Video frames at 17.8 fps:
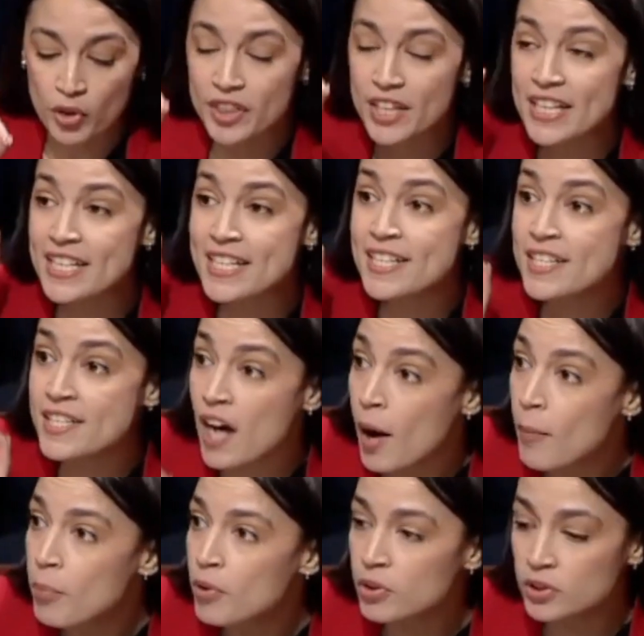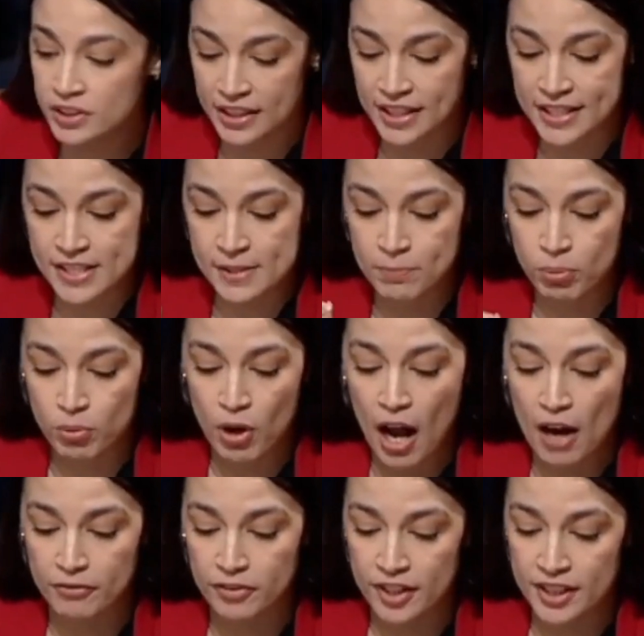more than doubled its
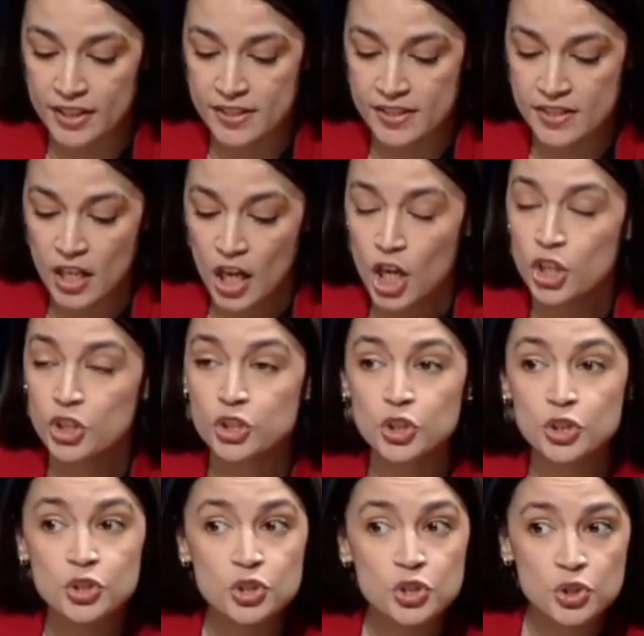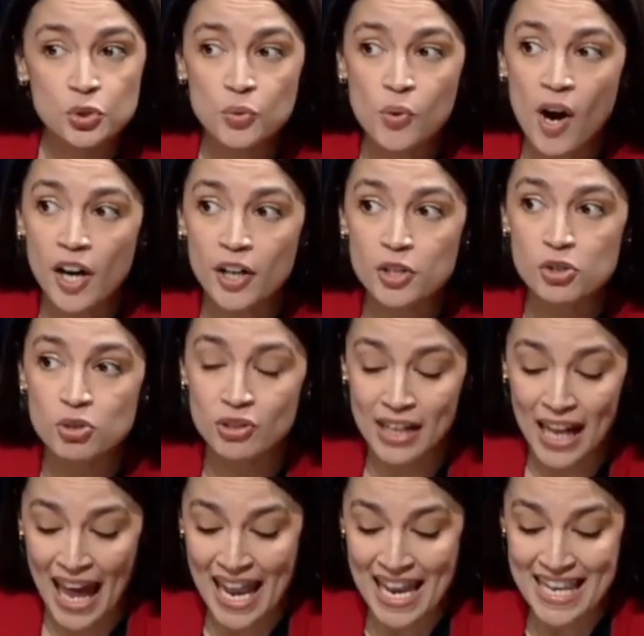profits to
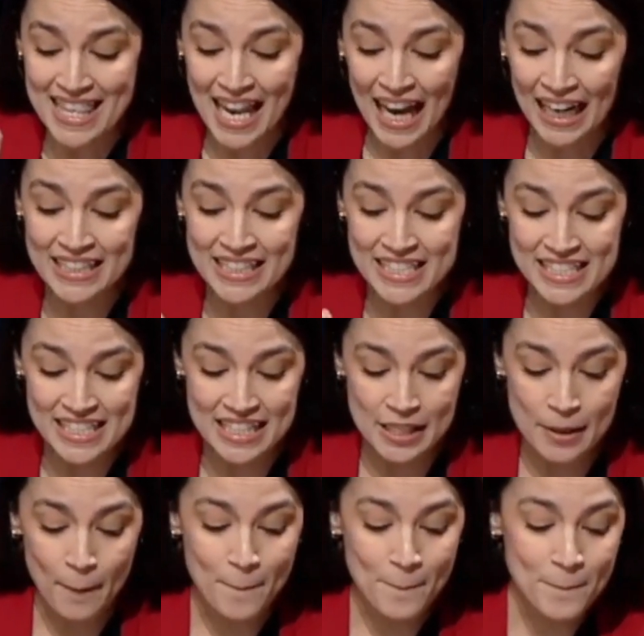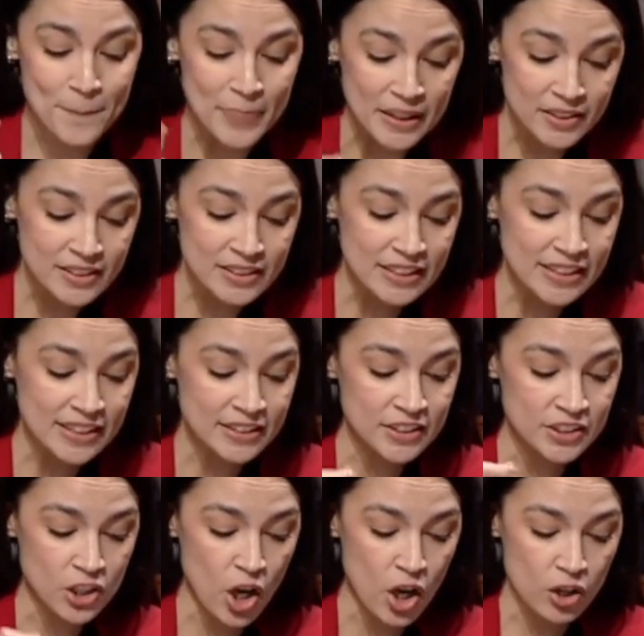$219
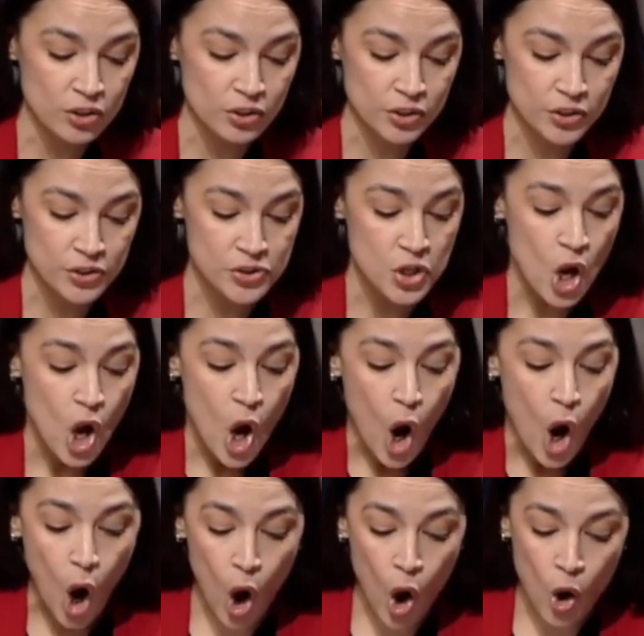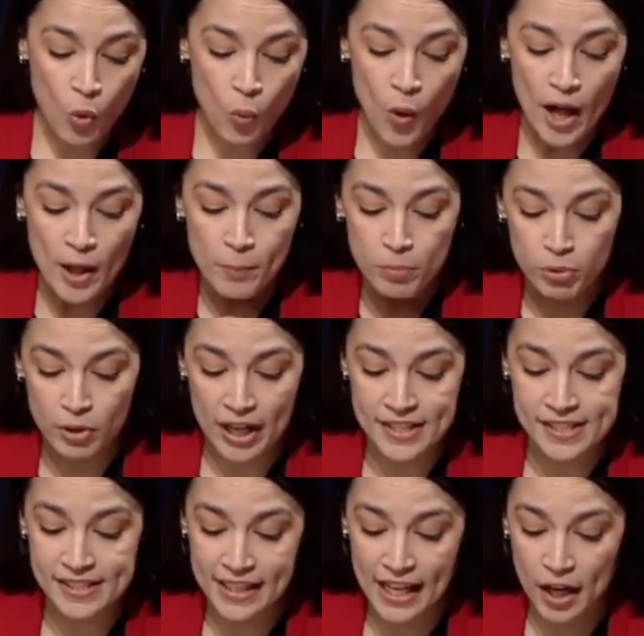billion, all while
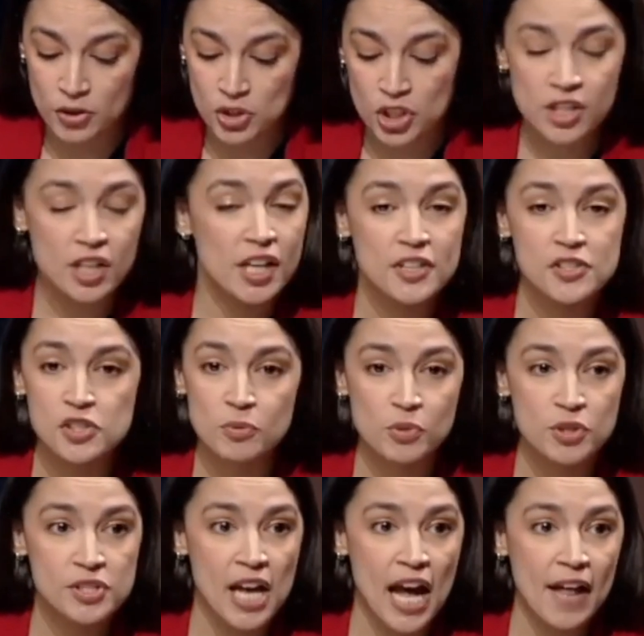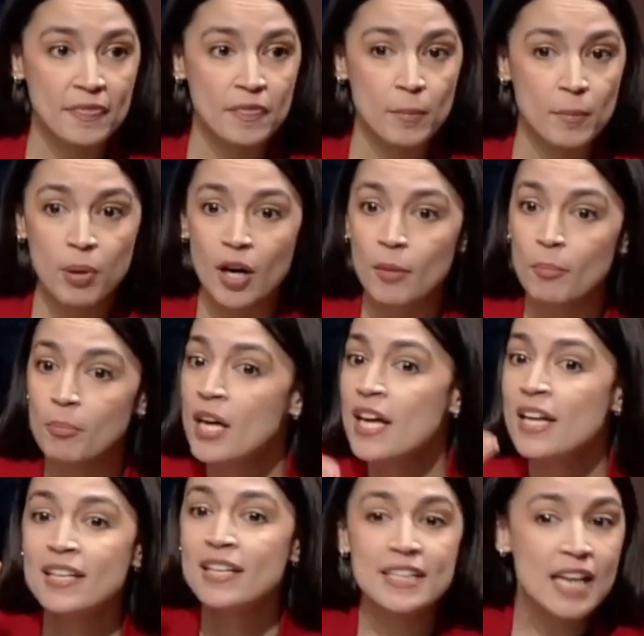price gouging customers at the
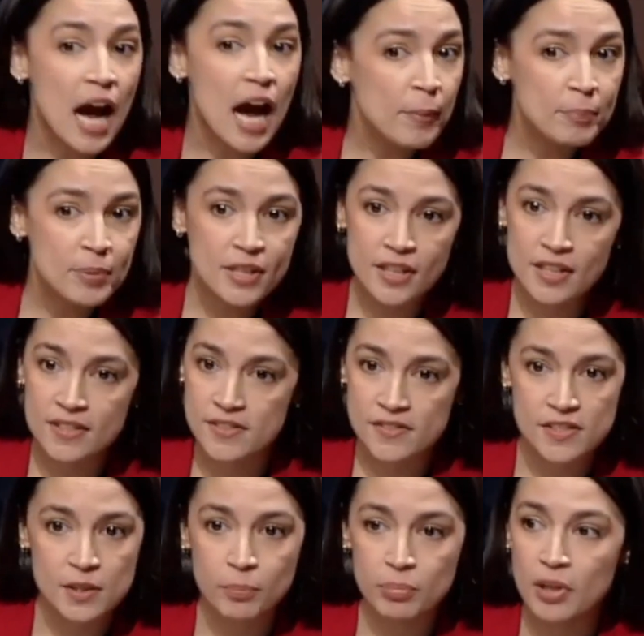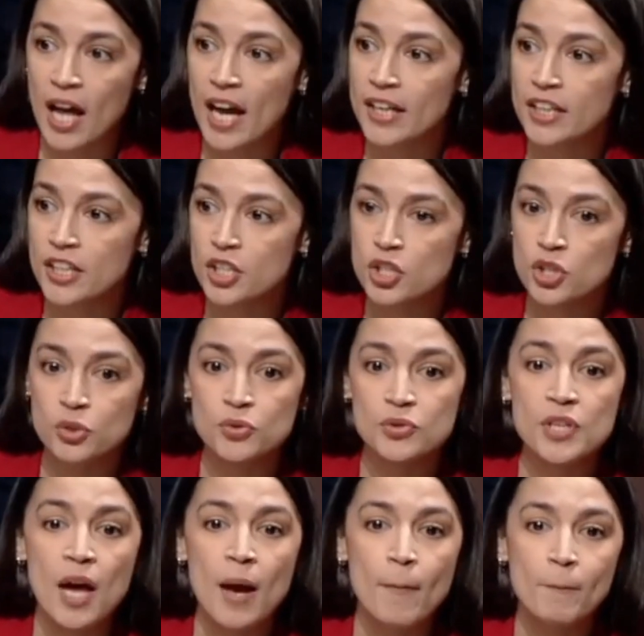pump, not because of supply
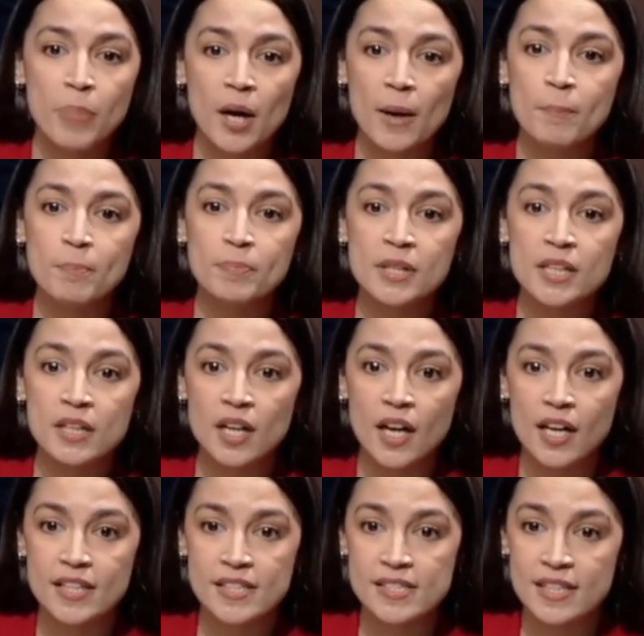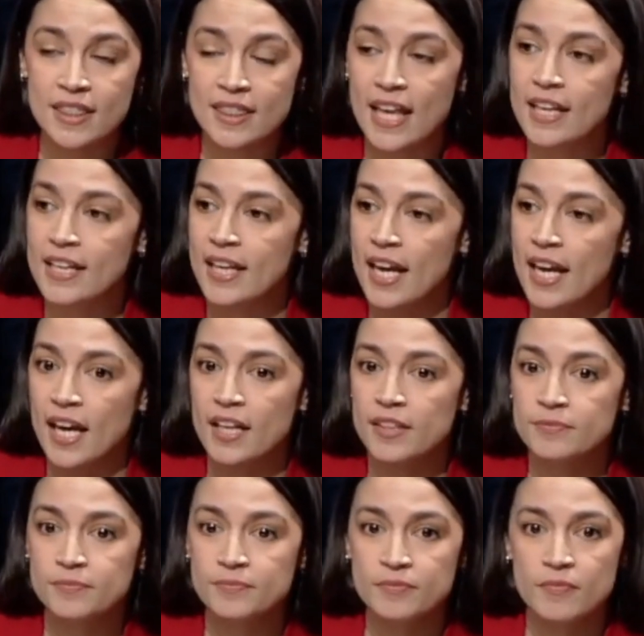issues, but because they
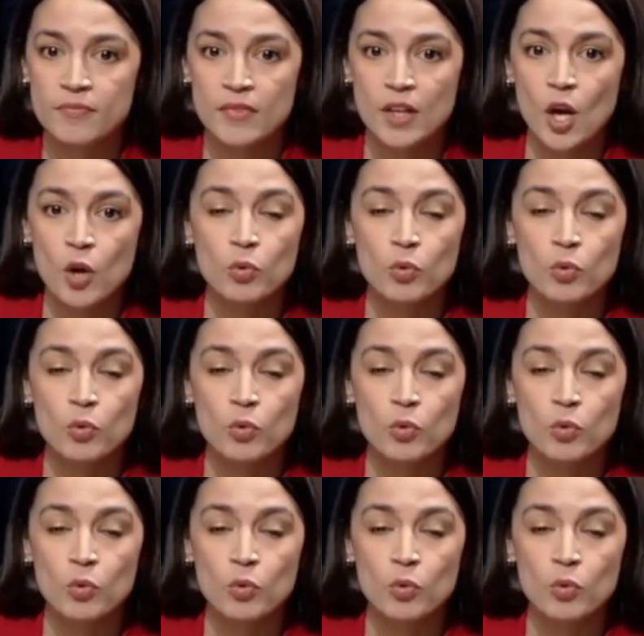can.